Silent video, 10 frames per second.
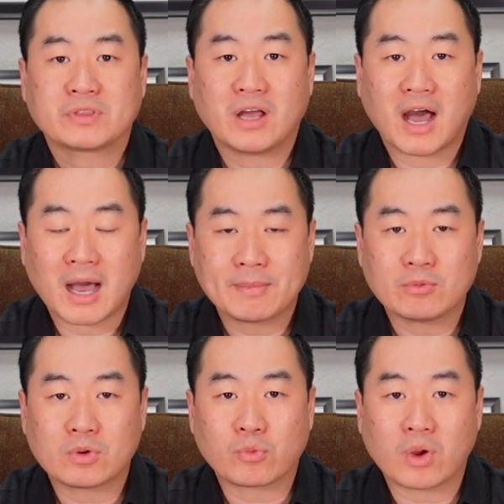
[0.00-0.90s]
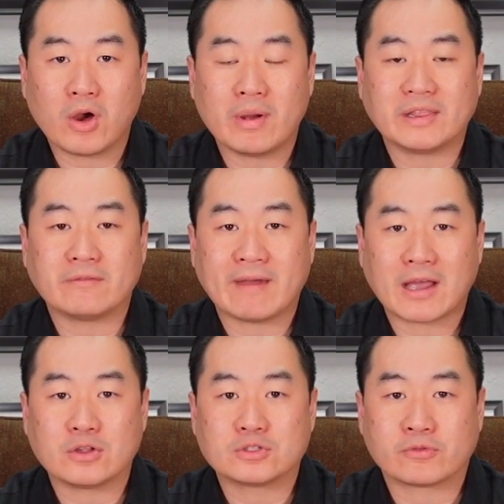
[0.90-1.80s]
the hobby will grow, and the
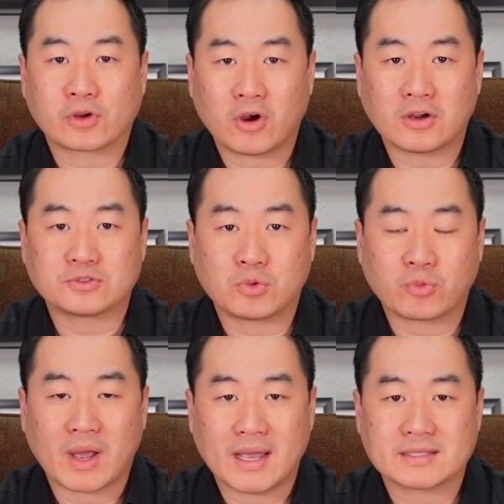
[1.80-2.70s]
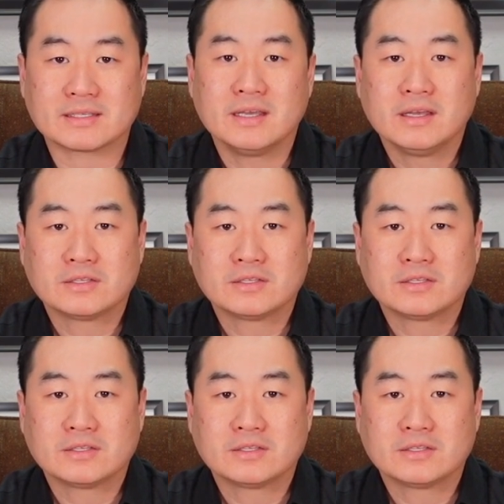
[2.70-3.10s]
values of our cards will rise.